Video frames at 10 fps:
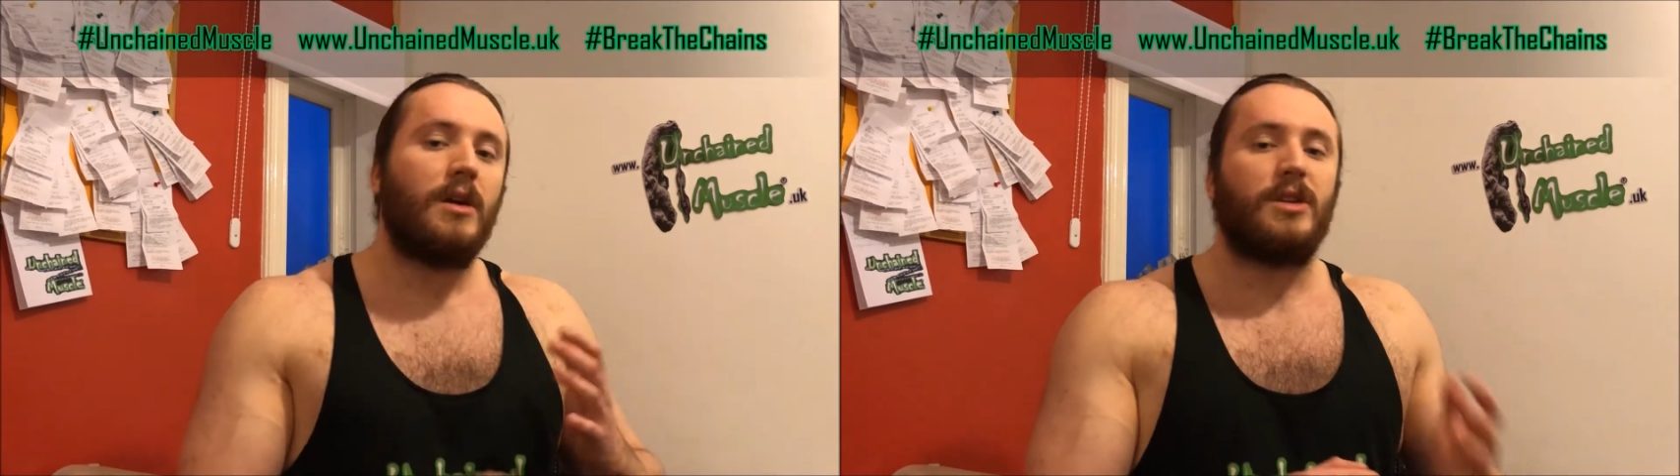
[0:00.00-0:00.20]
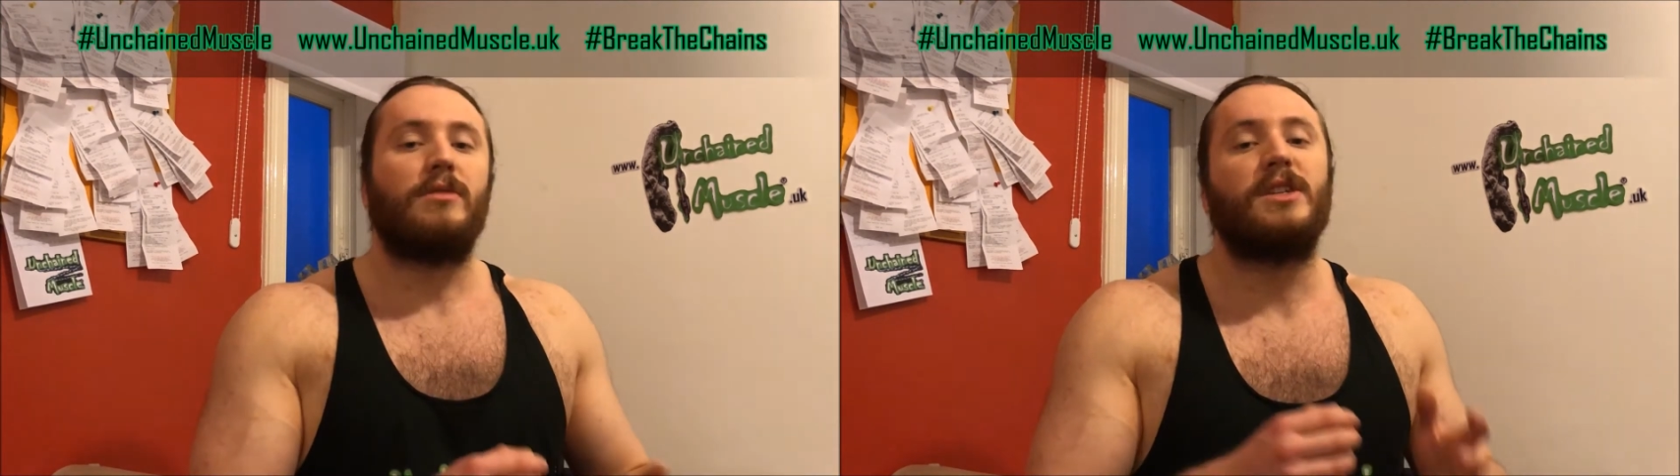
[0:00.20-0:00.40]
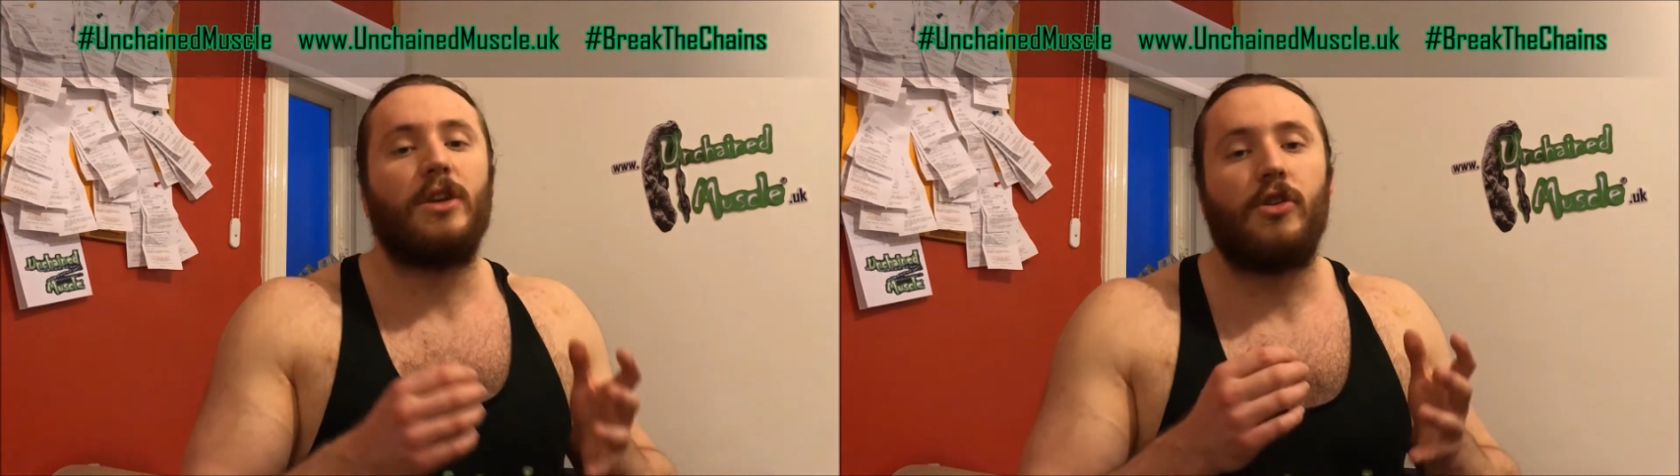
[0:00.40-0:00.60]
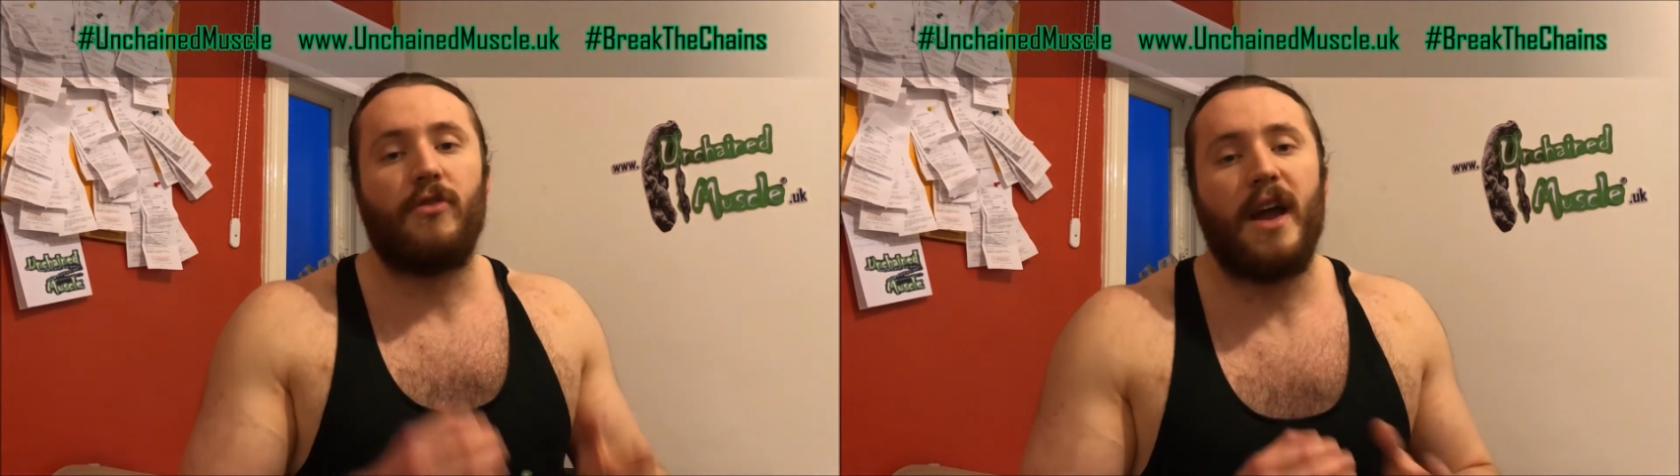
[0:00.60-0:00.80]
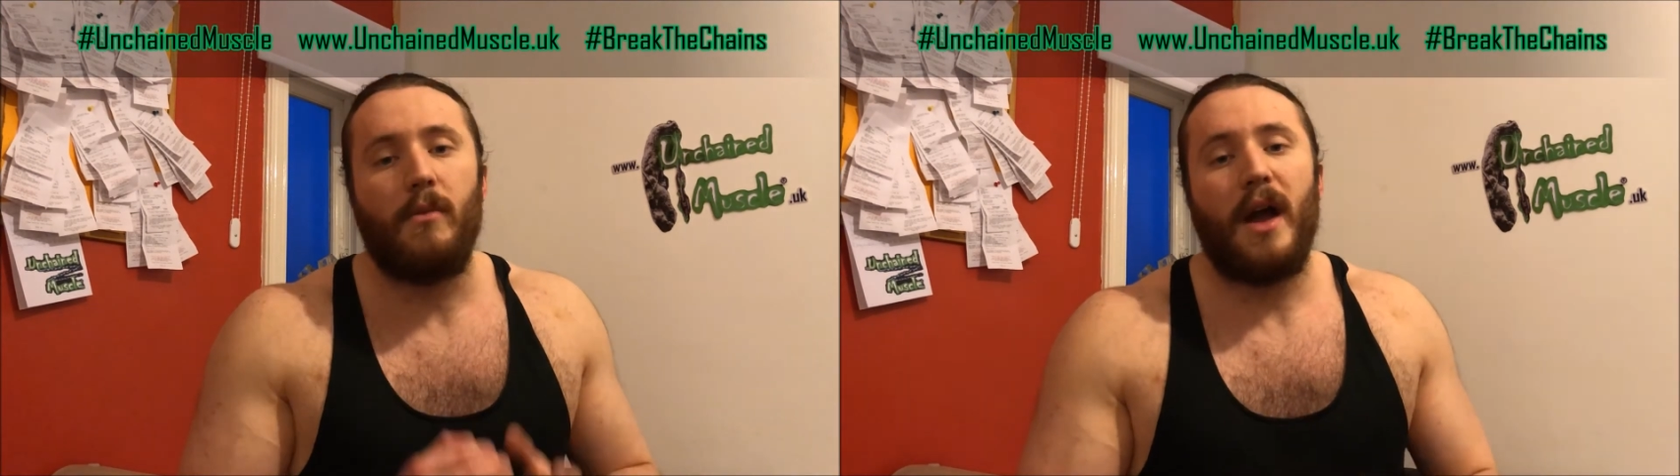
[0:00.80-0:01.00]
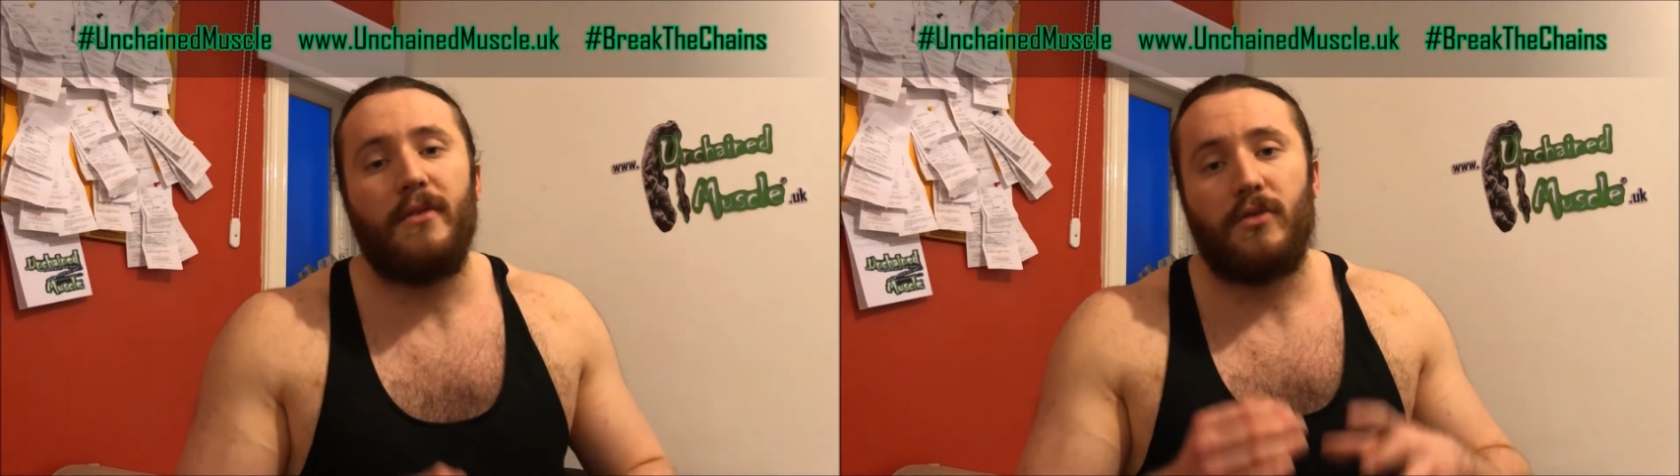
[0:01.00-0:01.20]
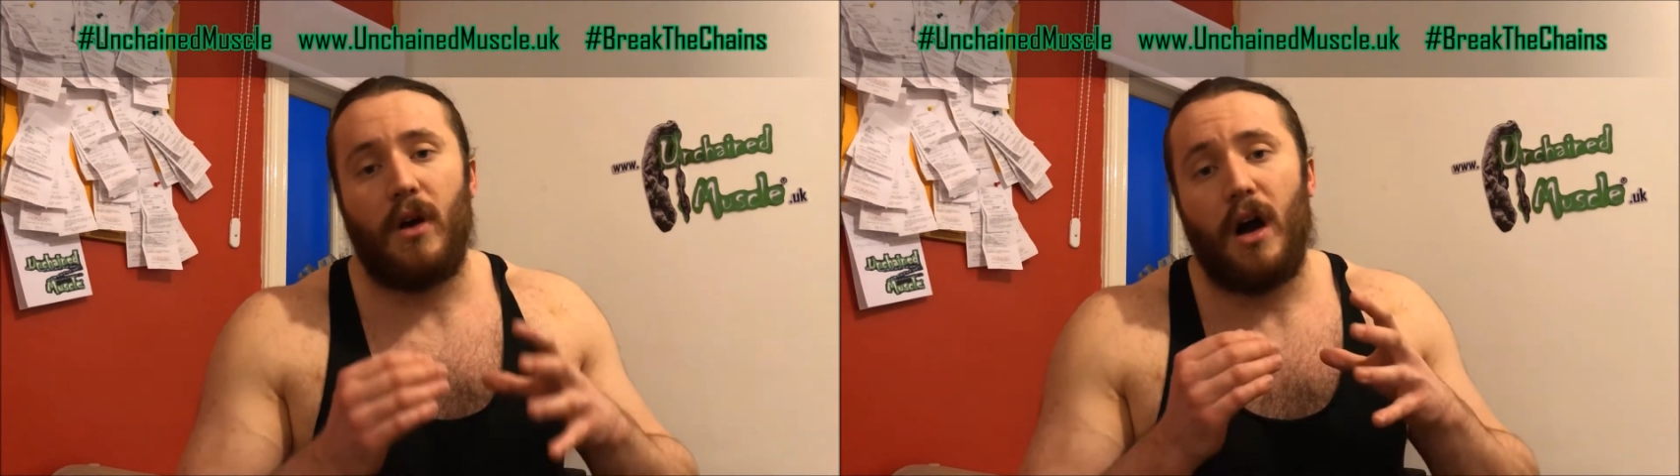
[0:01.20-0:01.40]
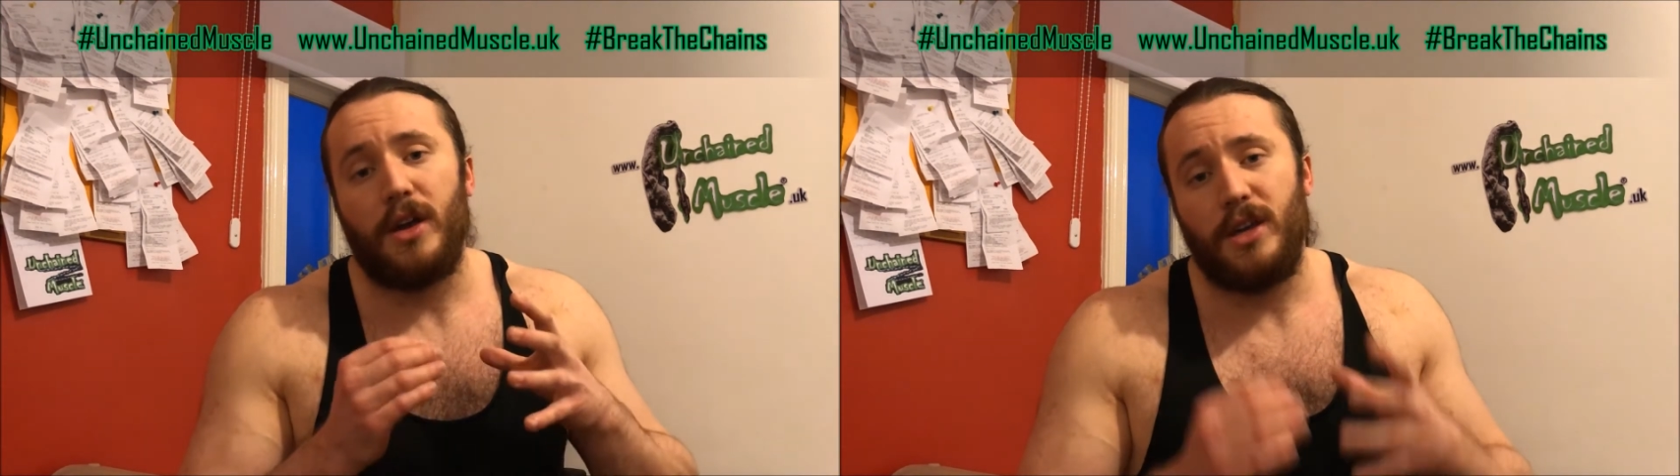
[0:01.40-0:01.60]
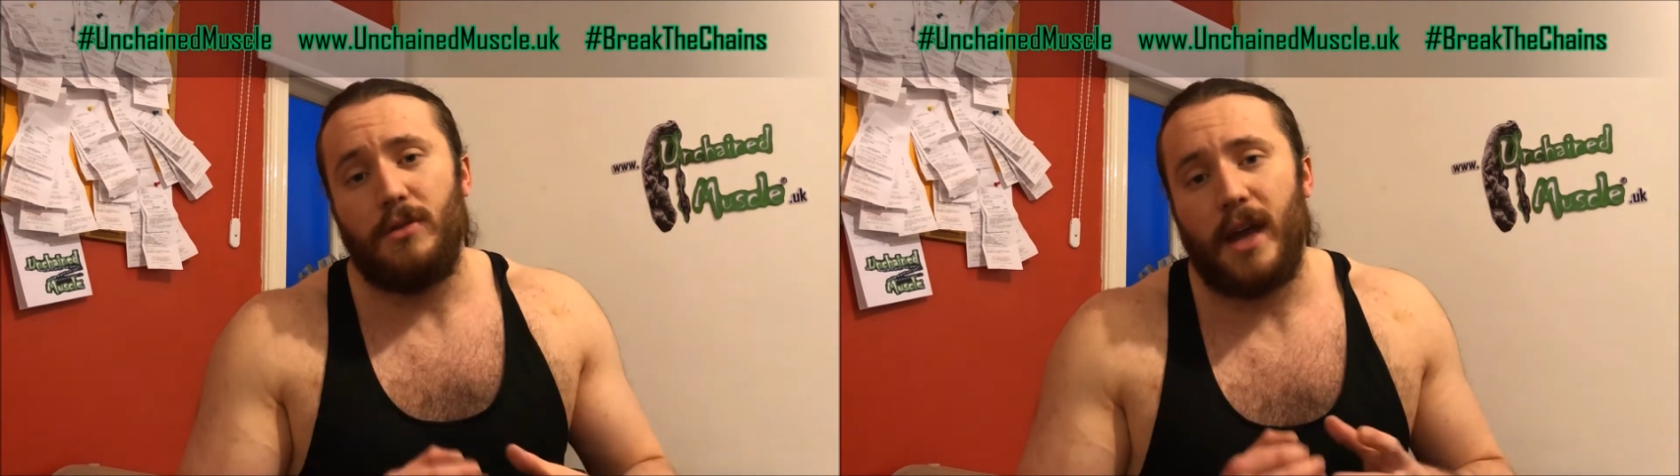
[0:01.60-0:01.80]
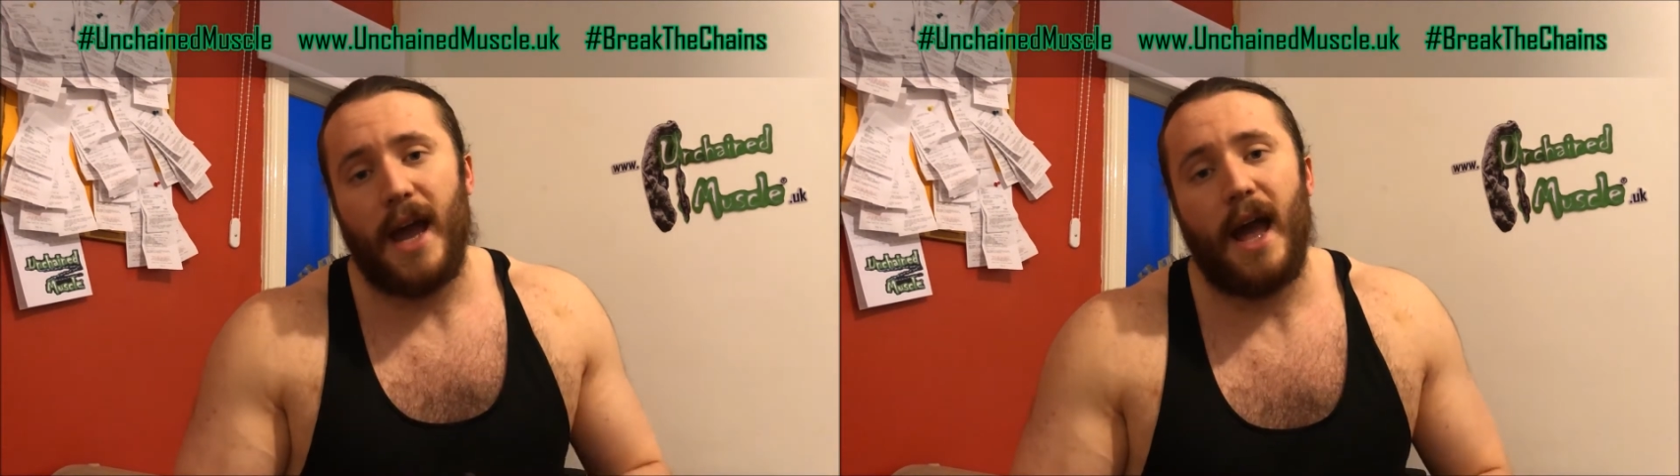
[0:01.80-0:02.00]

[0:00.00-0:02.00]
So this is a great way for our UK